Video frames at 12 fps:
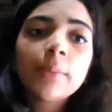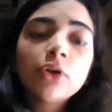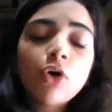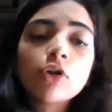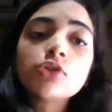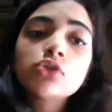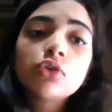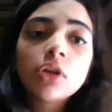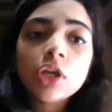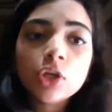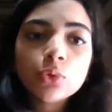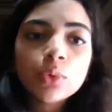but also
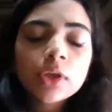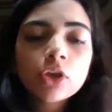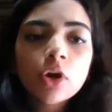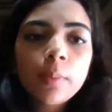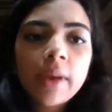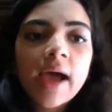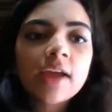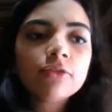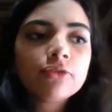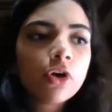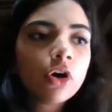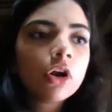renewing your plan
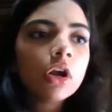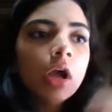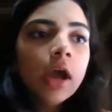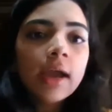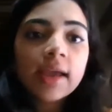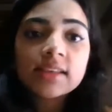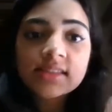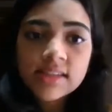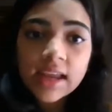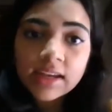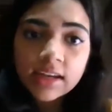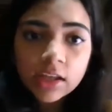for
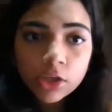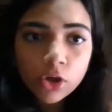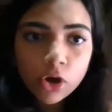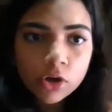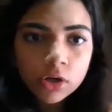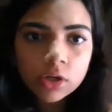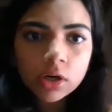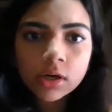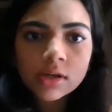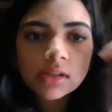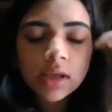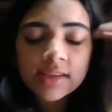extending
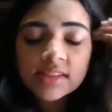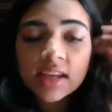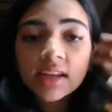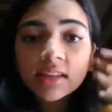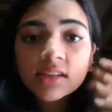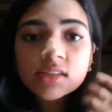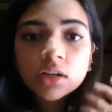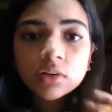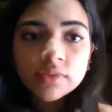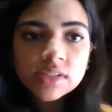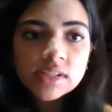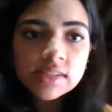the
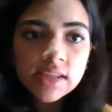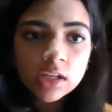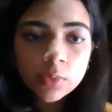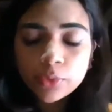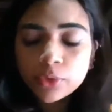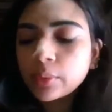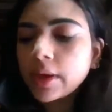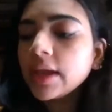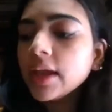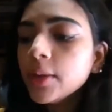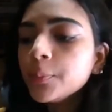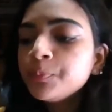services that they
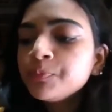provide.